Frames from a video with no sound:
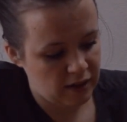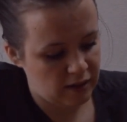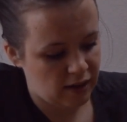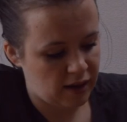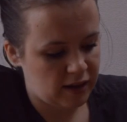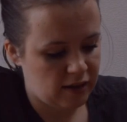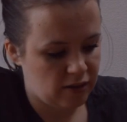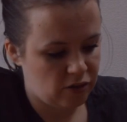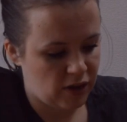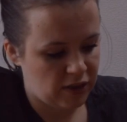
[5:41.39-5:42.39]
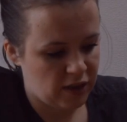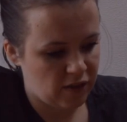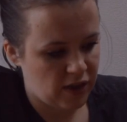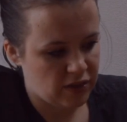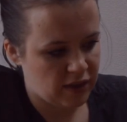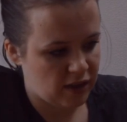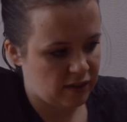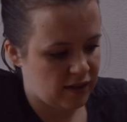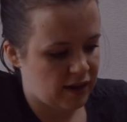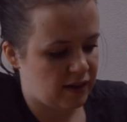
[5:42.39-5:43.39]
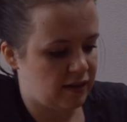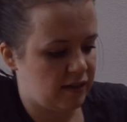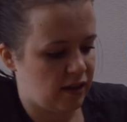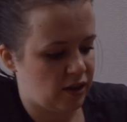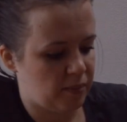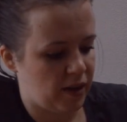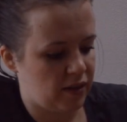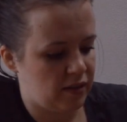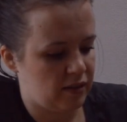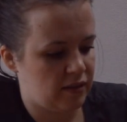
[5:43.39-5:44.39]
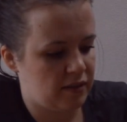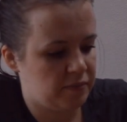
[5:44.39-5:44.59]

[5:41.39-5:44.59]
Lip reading: I'm trying to think of anything else that I need to tell you about this.